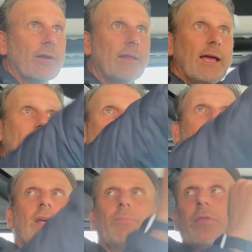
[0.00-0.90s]
and the
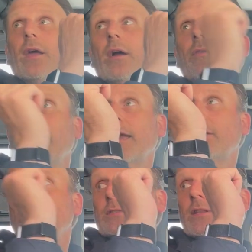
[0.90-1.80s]
handle's up there, the
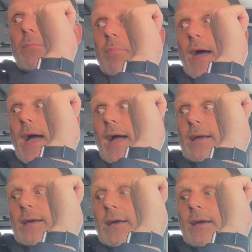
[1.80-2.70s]
handle's in the
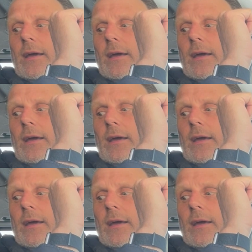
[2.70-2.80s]
back.